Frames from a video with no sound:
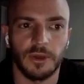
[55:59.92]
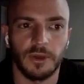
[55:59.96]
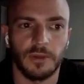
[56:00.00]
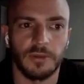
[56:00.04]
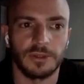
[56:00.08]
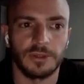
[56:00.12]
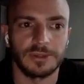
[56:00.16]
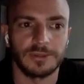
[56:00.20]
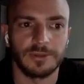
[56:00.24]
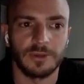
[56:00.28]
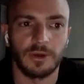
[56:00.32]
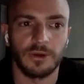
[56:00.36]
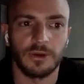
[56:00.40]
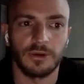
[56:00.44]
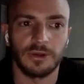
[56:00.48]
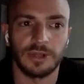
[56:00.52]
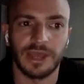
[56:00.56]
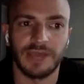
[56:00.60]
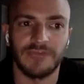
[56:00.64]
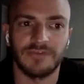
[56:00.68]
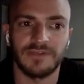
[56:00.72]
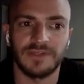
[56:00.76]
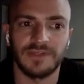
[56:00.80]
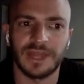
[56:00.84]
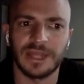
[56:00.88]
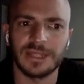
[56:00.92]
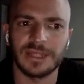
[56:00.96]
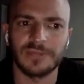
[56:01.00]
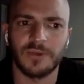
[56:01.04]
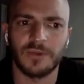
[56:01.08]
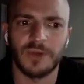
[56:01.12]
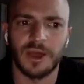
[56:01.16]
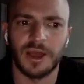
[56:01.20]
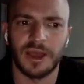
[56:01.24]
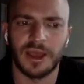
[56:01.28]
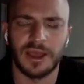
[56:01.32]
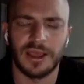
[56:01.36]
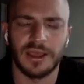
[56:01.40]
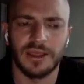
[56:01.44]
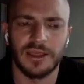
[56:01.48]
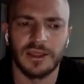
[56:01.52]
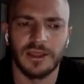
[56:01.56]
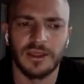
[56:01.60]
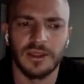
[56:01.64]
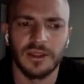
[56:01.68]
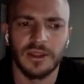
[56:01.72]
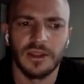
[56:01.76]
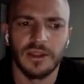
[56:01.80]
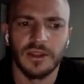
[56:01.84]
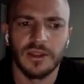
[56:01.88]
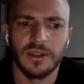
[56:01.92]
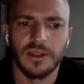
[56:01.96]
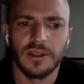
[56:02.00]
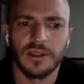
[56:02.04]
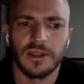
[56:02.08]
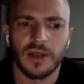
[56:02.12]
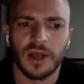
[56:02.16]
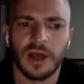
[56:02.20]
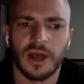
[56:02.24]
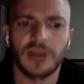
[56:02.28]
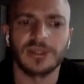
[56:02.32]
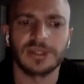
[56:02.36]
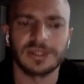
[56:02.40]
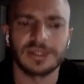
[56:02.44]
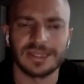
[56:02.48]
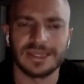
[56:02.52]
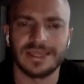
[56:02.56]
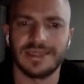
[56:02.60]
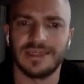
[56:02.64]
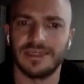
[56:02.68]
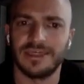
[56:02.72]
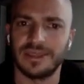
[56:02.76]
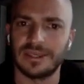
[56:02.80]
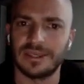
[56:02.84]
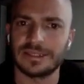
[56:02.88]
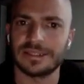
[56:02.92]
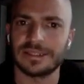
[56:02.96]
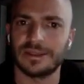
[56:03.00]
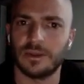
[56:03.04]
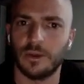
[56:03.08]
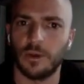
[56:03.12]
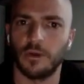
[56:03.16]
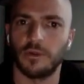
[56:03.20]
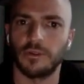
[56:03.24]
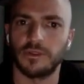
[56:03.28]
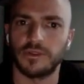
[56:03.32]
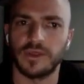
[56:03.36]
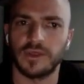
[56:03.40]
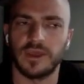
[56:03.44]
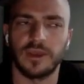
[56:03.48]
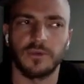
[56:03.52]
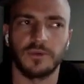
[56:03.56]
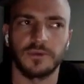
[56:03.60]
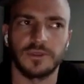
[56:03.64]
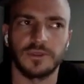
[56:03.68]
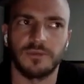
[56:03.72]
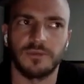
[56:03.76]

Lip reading: almost my whole life. And that's why, honestly, this whole thing